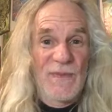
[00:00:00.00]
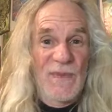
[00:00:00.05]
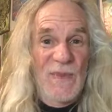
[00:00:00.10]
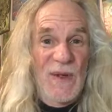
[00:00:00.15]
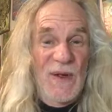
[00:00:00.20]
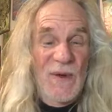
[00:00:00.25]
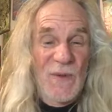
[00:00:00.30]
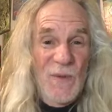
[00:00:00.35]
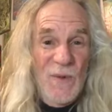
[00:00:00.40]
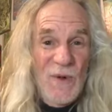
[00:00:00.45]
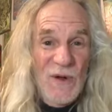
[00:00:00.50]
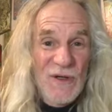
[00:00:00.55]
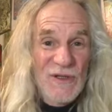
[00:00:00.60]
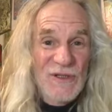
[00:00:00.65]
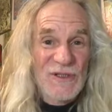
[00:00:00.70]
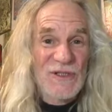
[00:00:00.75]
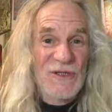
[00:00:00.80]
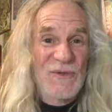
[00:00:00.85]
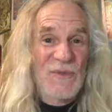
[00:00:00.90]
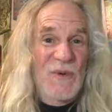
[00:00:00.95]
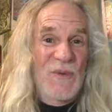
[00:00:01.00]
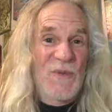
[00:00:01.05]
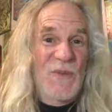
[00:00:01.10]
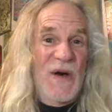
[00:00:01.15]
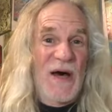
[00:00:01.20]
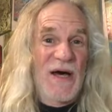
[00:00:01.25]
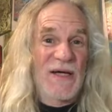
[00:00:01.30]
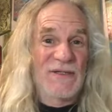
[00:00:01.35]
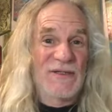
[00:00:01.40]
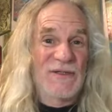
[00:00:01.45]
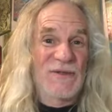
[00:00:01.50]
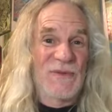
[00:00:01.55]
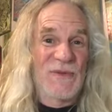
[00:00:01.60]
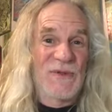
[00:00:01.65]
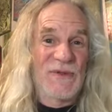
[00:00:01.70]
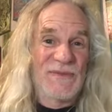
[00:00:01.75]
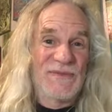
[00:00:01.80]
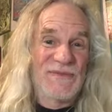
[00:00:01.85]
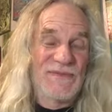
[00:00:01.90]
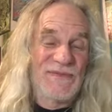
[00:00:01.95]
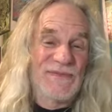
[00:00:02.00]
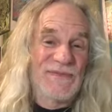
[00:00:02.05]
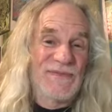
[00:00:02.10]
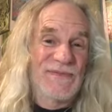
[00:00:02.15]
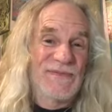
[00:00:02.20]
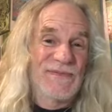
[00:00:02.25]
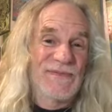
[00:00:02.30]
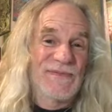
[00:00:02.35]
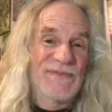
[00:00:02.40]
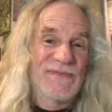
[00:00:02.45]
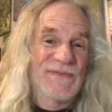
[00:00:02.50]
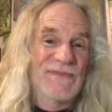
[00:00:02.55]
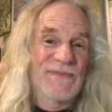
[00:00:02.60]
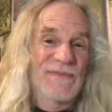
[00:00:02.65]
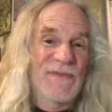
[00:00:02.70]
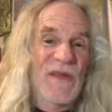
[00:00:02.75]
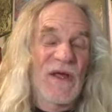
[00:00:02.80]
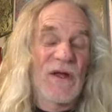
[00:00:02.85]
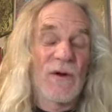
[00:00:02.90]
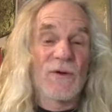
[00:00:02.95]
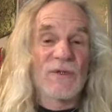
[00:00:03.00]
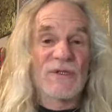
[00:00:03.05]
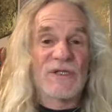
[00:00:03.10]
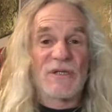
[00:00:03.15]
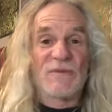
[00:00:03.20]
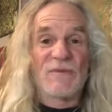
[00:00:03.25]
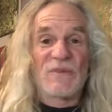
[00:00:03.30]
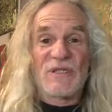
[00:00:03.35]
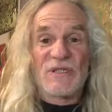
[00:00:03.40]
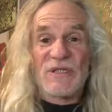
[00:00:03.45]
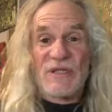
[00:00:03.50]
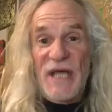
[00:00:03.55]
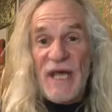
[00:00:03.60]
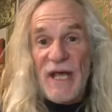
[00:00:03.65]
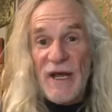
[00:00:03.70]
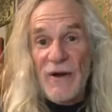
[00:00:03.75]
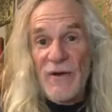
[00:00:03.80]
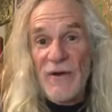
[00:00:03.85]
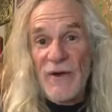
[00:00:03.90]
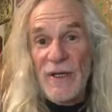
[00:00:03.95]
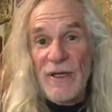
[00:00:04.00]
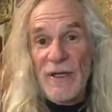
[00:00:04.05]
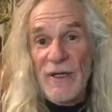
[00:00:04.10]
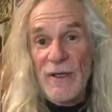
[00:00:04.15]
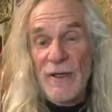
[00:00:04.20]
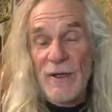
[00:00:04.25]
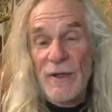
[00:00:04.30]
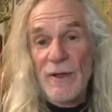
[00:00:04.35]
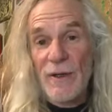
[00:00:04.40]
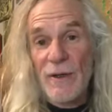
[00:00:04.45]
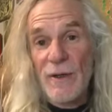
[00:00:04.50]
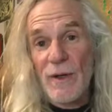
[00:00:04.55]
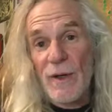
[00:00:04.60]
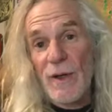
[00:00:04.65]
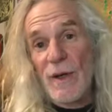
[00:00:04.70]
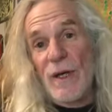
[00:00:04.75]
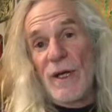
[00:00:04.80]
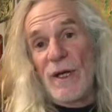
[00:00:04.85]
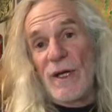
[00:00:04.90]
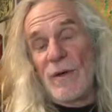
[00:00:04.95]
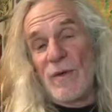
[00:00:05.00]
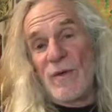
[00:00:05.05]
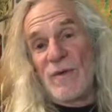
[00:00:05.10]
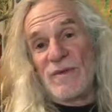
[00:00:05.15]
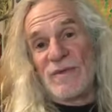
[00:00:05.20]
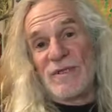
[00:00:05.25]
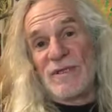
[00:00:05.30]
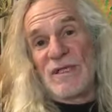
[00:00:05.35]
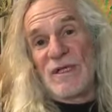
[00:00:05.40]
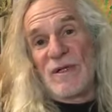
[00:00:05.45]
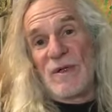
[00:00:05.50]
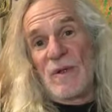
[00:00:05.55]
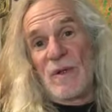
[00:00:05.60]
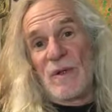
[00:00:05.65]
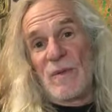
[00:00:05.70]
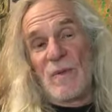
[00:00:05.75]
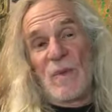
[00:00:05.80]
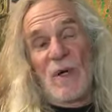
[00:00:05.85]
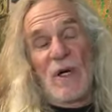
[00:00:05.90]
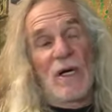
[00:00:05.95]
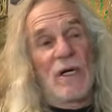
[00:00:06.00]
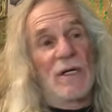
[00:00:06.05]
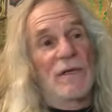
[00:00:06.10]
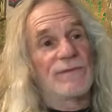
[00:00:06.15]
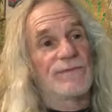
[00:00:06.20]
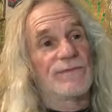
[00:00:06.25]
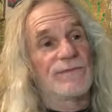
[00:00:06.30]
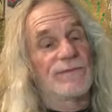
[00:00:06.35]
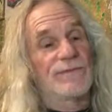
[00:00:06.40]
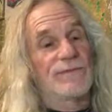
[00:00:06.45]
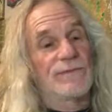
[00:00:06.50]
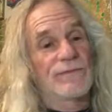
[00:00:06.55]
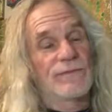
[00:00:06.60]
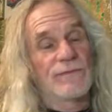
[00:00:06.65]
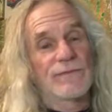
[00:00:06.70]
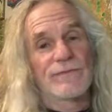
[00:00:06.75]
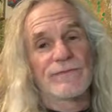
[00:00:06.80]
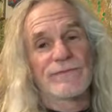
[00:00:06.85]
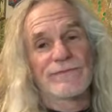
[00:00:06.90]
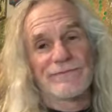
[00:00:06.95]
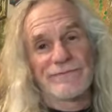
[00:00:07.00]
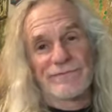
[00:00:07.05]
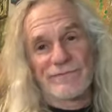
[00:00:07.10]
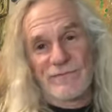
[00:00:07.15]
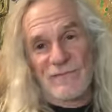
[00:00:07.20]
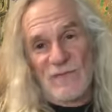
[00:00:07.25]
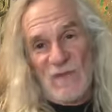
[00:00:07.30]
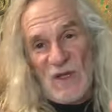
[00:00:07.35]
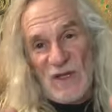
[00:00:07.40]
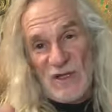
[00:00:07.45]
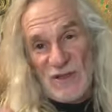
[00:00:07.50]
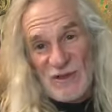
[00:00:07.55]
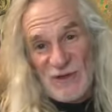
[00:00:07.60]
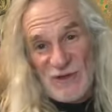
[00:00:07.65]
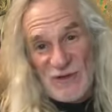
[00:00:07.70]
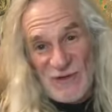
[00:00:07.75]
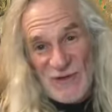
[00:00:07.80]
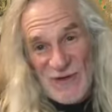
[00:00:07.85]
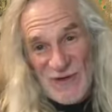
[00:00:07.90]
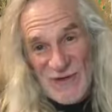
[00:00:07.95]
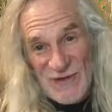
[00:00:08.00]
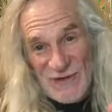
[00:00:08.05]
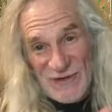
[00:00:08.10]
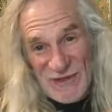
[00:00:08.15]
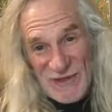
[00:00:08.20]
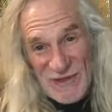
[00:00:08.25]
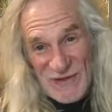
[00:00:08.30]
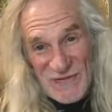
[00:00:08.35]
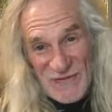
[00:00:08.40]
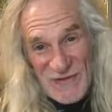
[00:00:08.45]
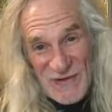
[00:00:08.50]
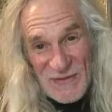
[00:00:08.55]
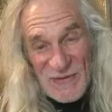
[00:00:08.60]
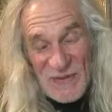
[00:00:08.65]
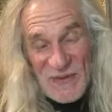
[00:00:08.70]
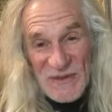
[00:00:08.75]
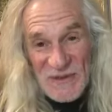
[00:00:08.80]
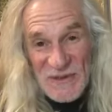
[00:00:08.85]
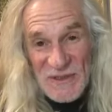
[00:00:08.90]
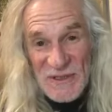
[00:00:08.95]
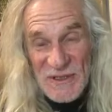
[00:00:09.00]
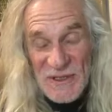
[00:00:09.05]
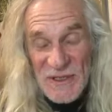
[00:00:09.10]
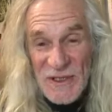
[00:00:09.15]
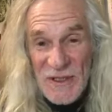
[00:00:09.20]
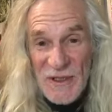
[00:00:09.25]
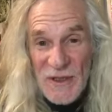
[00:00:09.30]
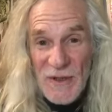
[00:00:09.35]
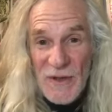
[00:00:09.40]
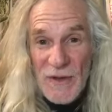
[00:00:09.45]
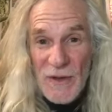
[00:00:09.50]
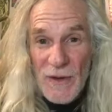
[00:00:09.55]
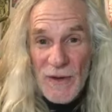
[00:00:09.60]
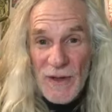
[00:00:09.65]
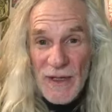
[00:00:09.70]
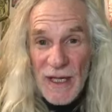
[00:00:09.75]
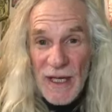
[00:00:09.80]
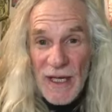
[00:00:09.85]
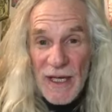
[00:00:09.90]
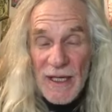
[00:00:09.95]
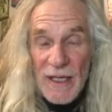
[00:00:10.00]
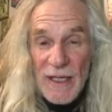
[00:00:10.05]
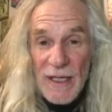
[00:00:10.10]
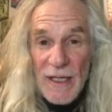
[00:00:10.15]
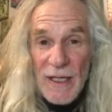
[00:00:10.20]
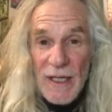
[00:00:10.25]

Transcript: It will seem impossible. And it will seem scary. And it will seem, um, I'll let you do all those other fun words. Okay?